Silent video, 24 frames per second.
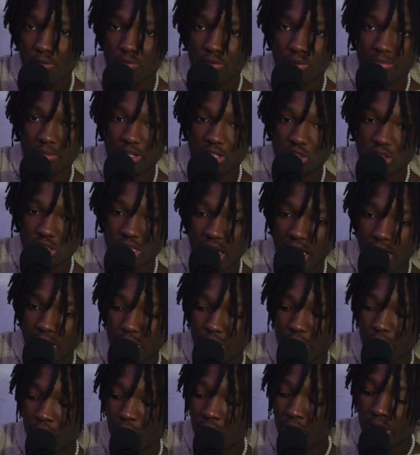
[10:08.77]
from their
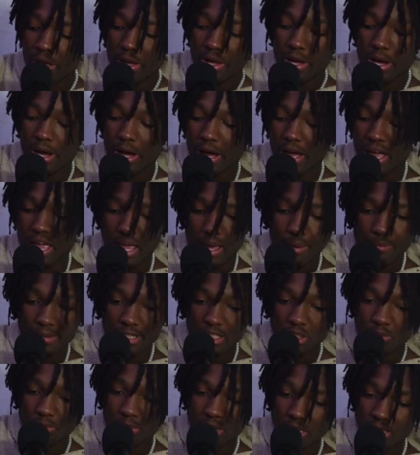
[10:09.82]
skater
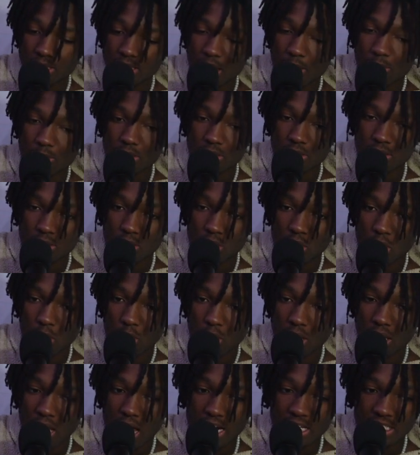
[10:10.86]
image, because that was, you
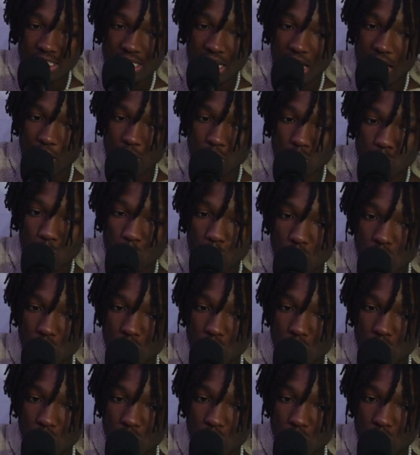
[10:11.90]
know, a lot of skaters wore